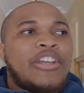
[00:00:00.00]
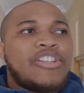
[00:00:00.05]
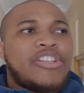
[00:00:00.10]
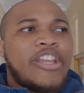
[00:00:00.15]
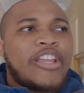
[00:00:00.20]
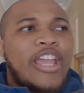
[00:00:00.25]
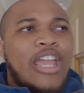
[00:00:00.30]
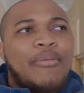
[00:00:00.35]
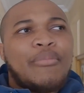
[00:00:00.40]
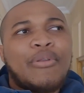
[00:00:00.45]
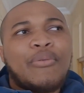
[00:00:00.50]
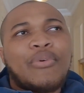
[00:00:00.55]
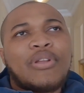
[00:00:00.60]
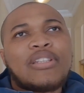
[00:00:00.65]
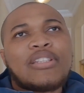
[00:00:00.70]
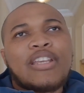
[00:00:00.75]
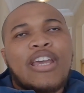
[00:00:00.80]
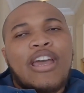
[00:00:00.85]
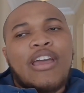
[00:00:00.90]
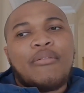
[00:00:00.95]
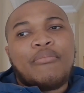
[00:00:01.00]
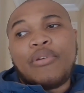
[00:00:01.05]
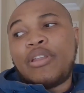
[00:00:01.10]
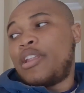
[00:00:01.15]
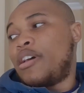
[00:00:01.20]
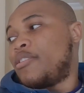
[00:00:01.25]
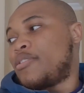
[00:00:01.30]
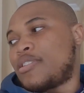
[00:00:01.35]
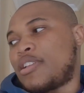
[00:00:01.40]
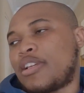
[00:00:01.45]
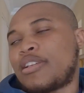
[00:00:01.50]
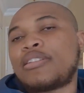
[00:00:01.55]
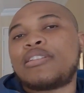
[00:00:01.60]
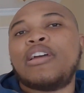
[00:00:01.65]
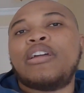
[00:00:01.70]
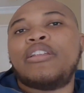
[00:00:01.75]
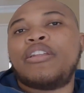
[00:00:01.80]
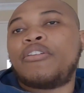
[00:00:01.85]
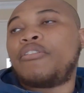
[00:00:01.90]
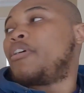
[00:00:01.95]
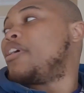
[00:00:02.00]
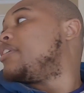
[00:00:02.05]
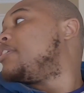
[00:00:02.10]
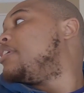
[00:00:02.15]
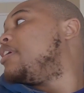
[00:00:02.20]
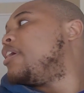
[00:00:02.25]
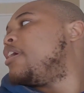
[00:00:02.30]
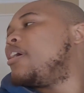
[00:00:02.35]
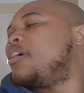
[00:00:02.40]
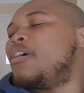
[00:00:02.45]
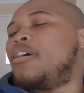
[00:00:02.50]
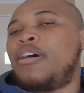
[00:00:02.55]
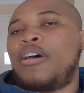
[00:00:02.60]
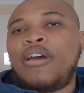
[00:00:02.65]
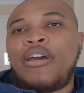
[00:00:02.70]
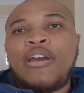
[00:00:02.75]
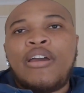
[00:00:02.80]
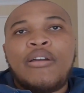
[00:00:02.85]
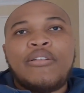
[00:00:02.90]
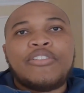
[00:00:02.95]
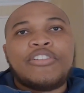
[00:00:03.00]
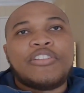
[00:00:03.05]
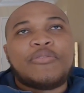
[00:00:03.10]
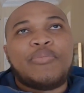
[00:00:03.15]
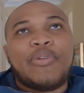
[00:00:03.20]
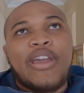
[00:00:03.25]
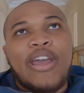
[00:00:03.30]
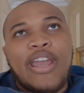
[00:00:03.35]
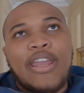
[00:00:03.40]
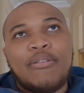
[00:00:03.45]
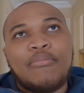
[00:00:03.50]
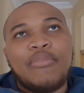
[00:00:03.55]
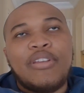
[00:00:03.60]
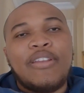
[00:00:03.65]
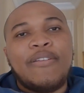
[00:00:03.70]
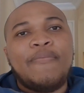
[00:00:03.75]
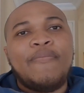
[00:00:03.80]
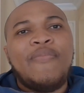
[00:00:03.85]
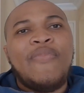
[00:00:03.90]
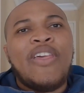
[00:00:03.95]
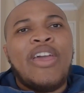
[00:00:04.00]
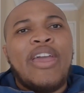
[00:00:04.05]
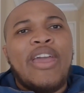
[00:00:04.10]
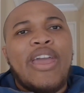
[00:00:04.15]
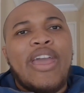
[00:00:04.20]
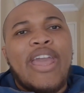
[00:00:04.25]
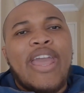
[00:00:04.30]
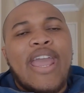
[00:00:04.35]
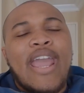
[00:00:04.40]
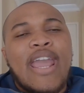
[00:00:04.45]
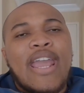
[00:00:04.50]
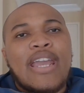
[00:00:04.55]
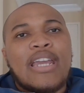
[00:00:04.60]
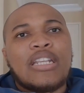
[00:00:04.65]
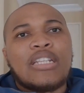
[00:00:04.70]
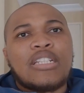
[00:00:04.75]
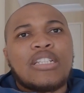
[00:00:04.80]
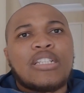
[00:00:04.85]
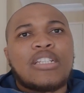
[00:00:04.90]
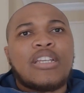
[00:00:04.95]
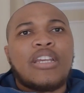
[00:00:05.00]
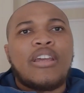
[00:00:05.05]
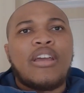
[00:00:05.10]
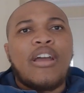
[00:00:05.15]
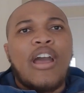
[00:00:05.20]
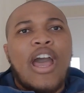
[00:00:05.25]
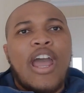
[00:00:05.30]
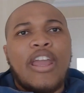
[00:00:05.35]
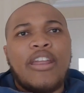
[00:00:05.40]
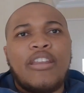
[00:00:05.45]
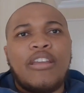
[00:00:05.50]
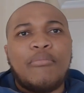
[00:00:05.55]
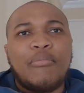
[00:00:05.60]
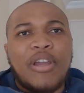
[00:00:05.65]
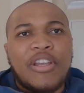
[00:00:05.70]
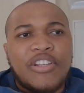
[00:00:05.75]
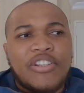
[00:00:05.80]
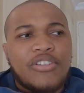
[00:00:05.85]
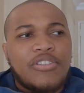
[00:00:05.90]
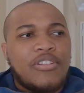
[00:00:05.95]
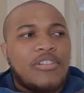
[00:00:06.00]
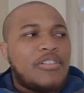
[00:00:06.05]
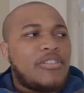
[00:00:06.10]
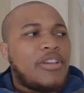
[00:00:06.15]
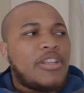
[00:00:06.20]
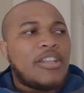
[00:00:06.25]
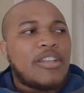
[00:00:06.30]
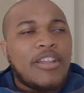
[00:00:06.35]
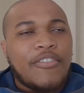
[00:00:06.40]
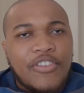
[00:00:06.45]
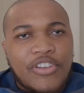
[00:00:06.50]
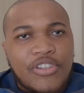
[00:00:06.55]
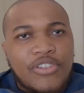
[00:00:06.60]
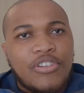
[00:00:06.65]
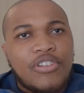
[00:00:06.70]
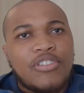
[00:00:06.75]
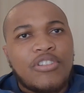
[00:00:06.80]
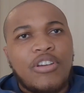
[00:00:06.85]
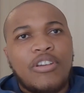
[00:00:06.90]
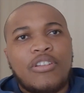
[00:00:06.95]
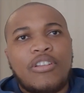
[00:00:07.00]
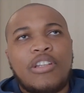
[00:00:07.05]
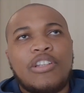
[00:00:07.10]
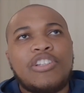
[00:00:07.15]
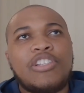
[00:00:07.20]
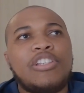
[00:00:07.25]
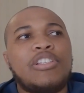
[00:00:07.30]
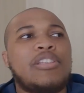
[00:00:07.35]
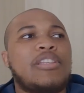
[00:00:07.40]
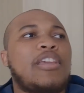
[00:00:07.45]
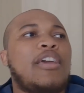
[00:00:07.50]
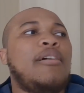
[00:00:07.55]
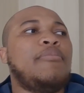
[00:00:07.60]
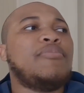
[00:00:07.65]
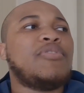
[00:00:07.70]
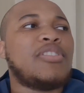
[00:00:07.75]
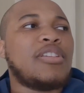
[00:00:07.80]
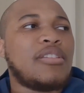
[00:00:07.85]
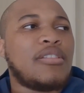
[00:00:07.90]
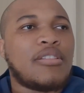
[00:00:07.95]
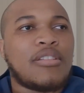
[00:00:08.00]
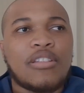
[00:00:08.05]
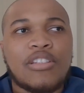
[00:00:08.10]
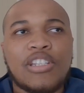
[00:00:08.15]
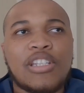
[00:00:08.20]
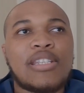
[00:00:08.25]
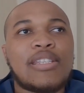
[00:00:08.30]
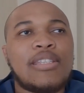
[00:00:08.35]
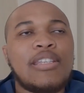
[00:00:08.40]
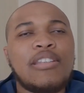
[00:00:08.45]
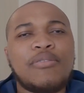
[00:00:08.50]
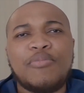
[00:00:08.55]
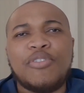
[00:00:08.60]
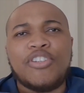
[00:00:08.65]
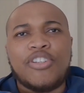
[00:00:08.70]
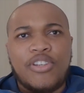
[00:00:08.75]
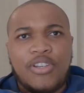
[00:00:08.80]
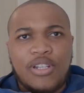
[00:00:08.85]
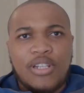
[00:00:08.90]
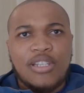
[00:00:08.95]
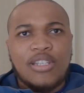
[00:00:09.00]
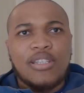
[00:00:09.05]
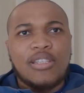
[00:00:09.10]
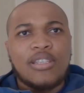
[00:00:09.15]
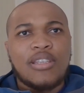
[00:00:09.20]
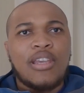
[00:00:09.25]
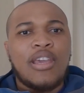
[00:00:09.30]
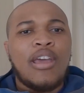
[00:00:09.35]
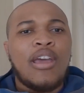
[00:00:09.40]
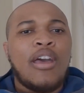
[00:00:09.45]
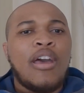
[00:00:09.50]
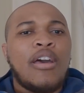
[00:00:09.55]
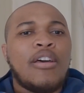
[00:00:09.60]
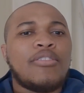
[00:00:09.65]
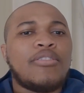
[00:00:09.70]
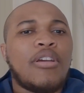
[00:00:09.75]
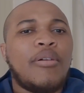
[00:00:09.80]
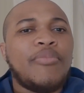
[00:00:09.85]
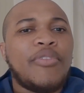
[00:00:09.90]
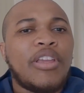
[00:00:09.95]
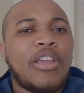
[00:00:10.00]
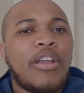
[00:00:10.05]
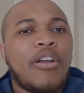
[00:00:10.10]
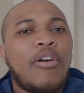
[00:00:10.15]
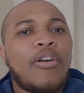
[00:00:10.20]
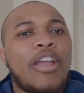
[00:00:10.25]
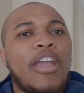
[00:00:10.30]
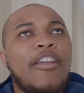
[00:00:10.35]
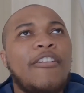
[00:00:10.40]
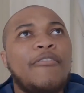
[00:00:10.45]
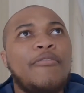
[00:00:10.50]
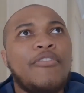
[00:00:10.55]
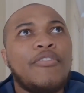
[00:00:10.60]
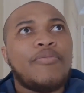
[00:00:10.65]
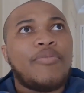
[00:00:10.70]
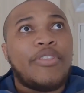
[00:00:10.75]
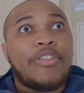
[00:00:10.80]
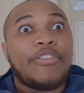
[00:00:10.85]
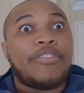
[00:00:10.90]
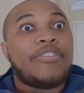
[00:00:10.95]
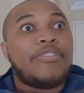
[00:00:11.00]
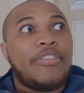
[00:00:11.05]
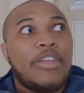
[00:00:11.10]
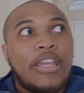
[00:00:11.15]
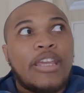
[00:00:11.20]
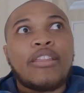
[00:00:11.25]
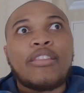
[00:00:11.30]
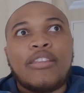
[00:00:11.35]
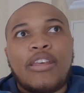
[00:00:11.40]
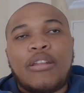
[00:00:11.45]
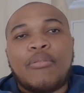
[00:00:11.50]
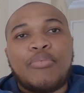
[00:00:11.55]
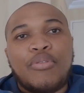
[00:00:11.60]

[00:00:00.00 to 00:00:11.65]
she came in one time and I was like standing right here just behind me and ironing my shirt, so I didn't have a shirt on, and she just comes in and she sees me shirtless. So I'm thinking, okay, the thing that